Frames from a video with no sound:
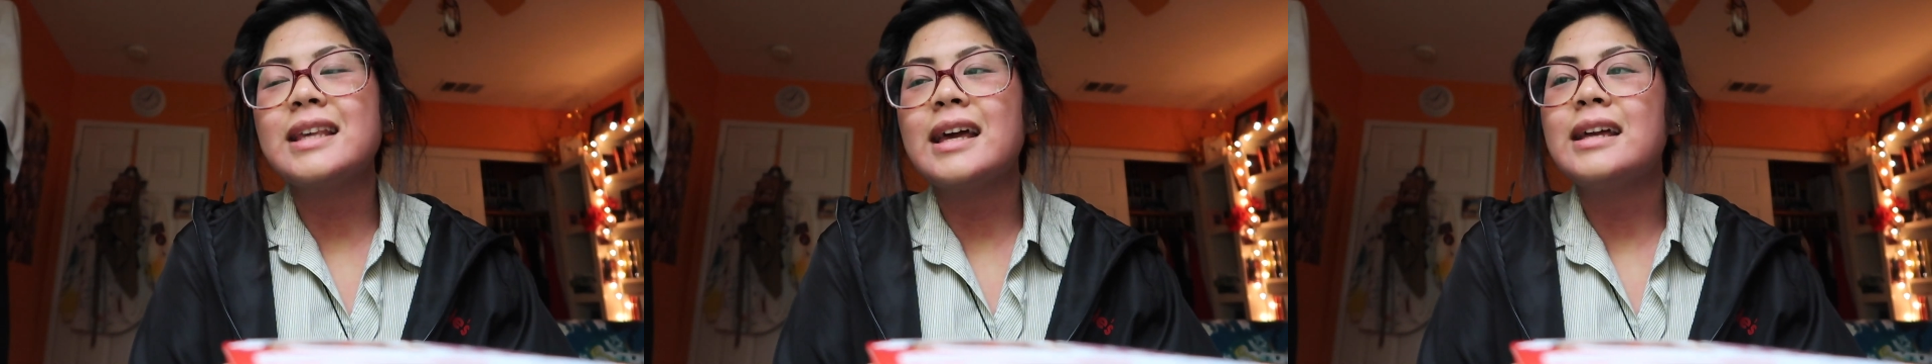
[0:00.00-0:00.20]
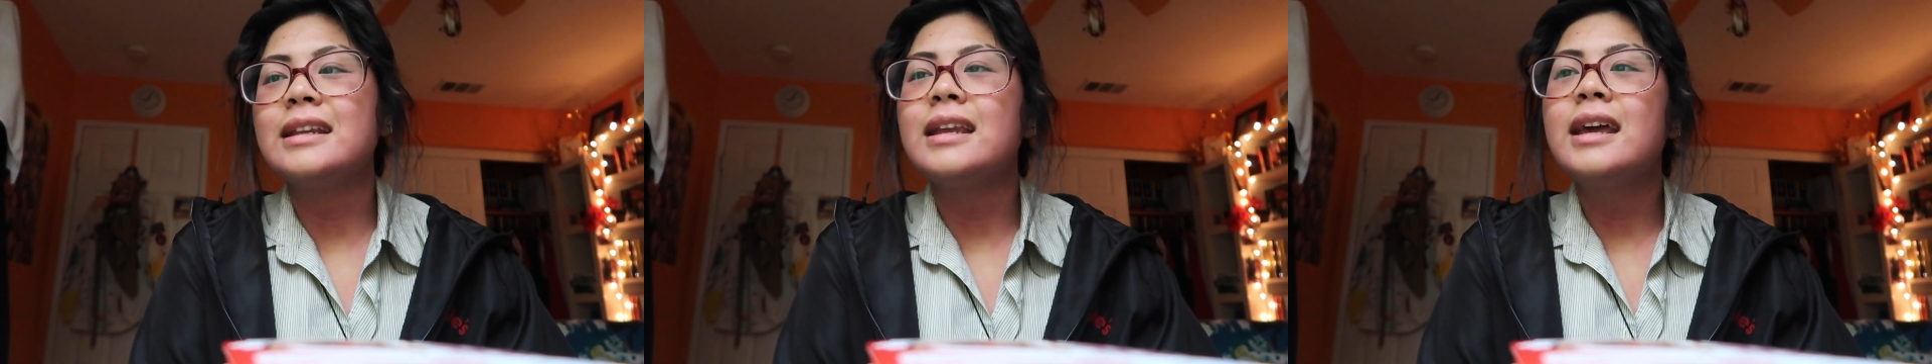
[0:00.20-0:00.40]

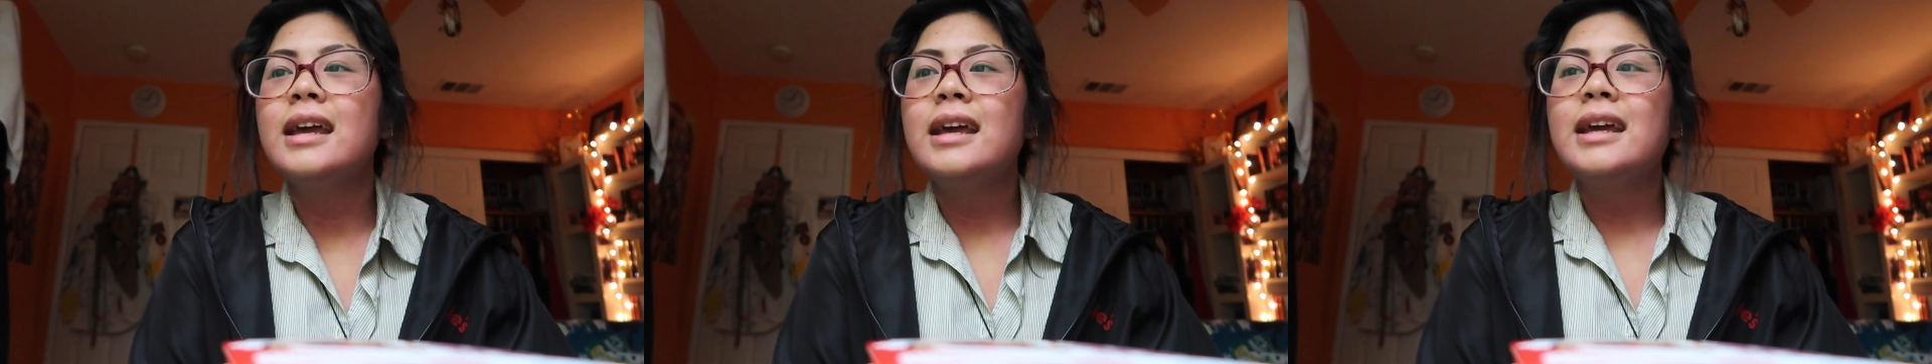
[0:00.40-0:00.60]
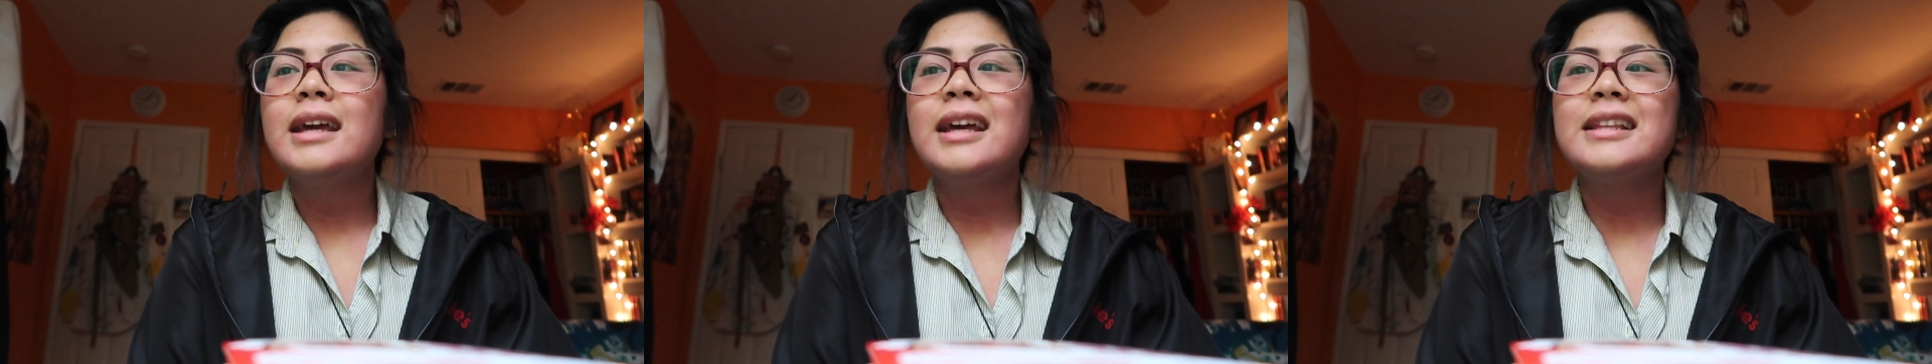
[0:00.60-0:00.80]
And
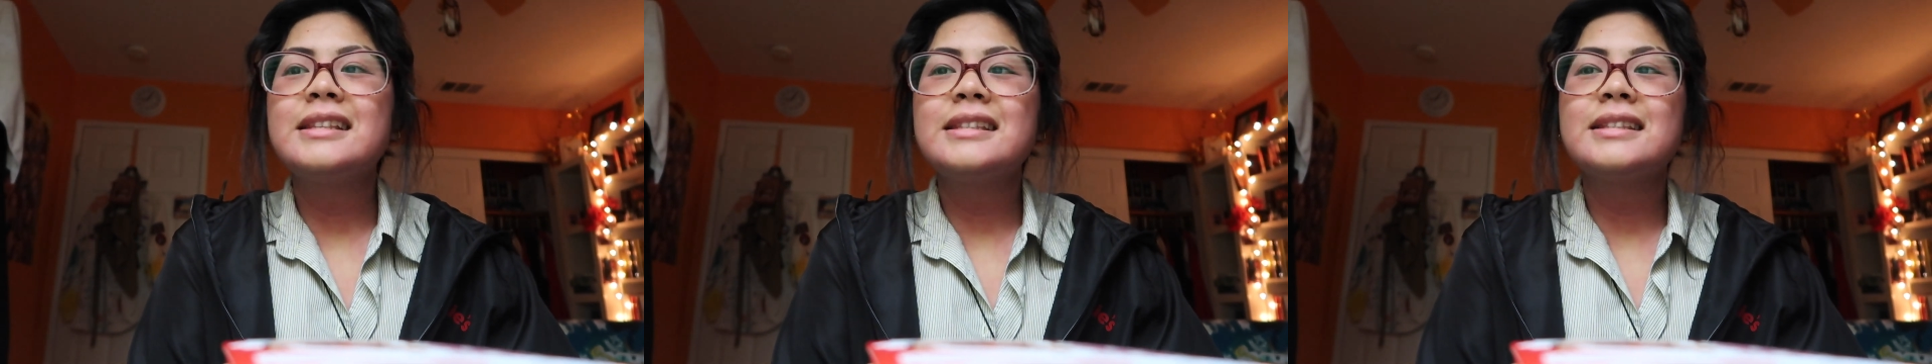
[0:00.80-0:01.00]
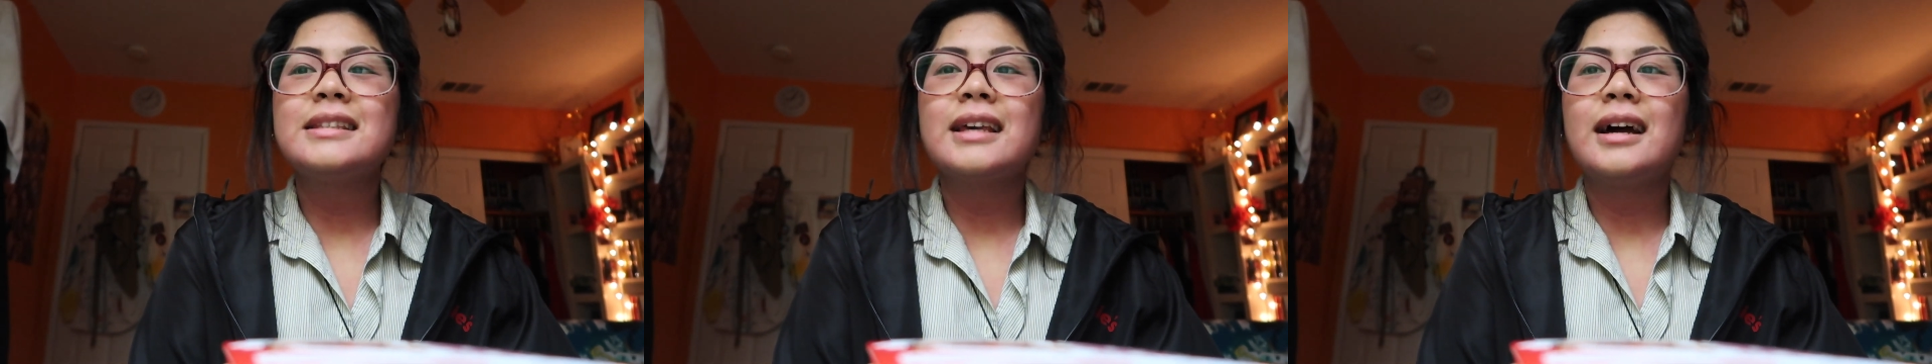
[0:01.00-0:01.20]

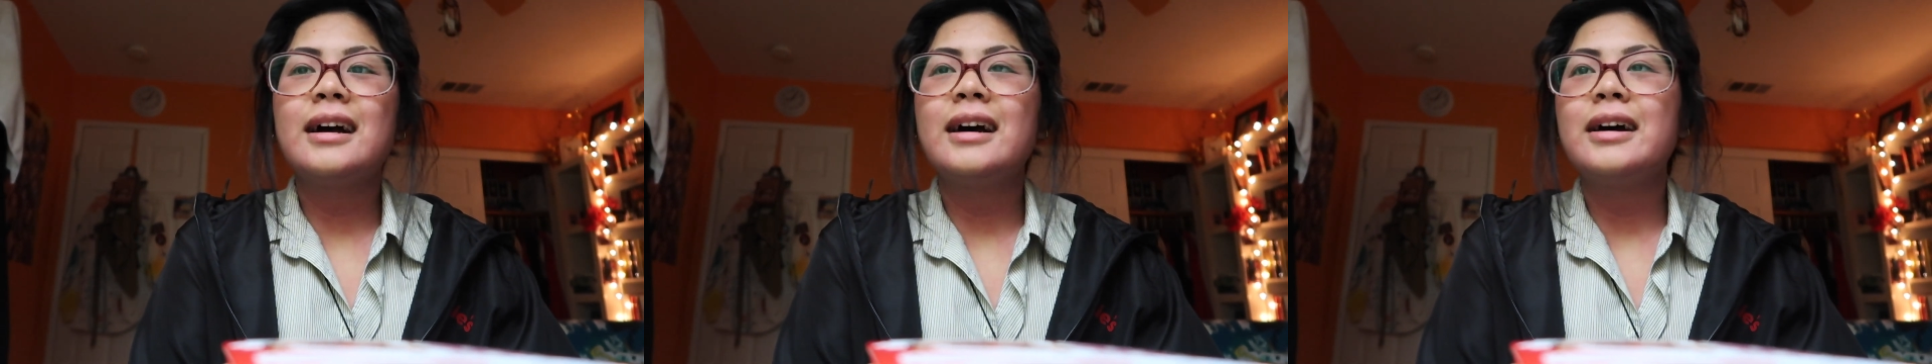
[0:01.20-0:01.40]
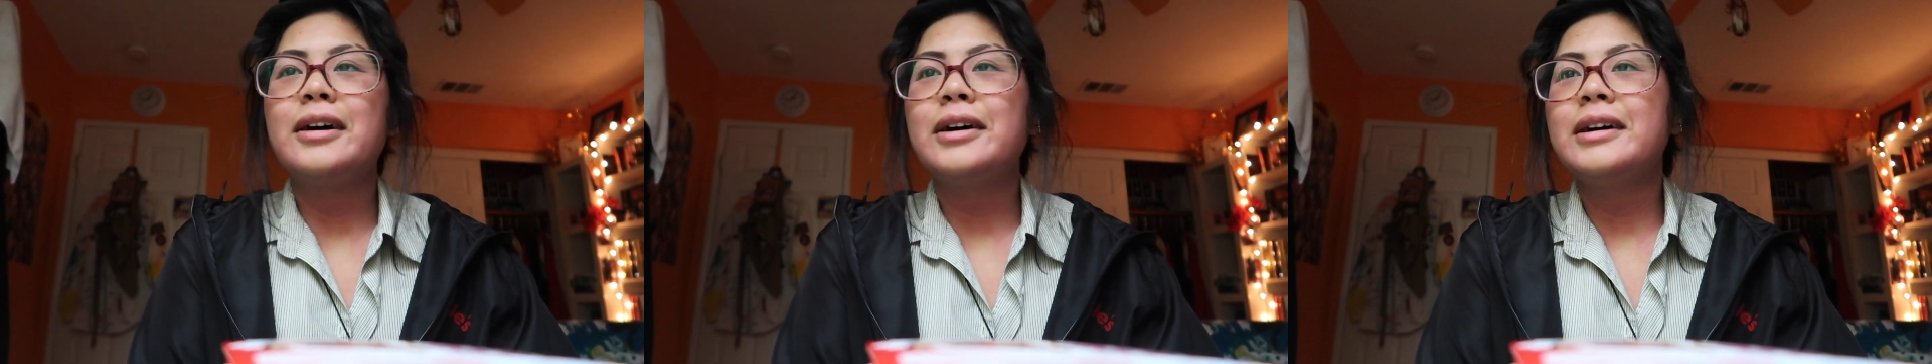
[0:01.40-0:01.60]
it's
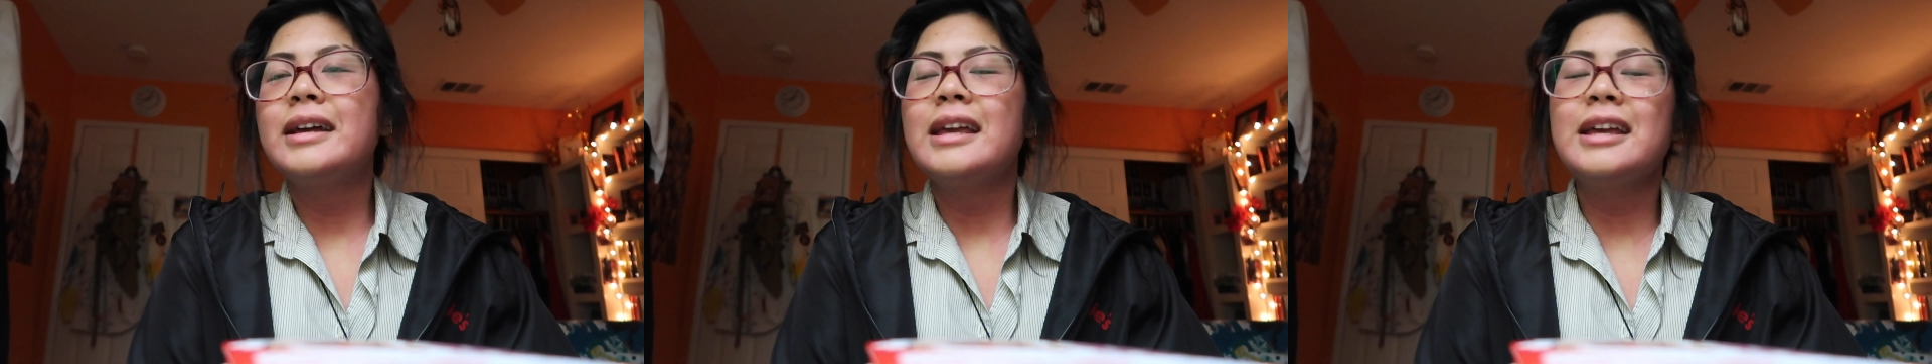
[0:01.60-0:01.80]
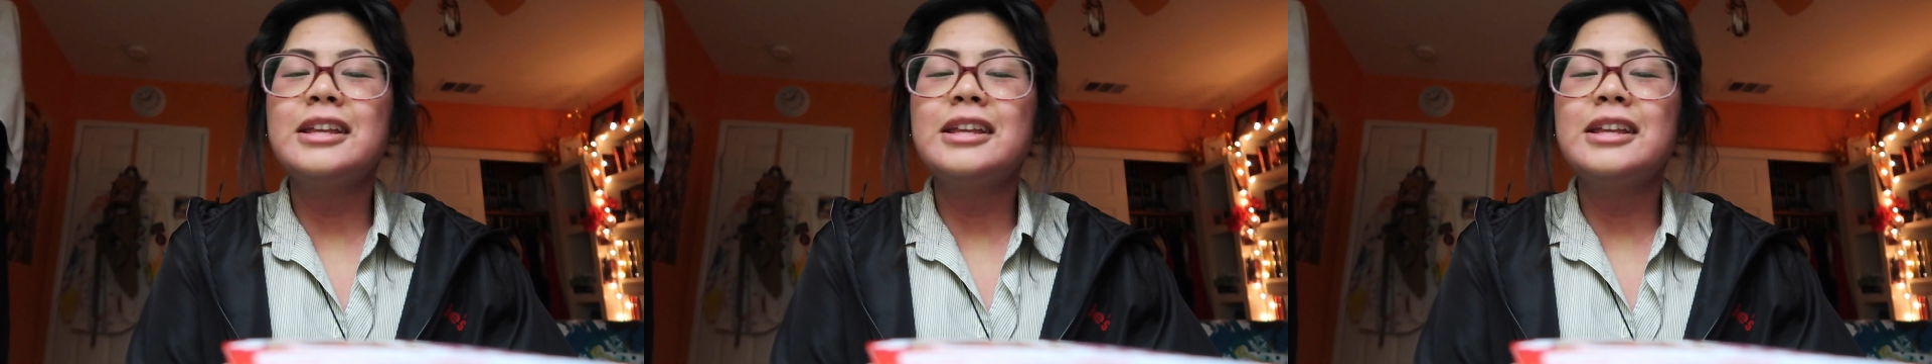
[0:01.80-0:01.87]
a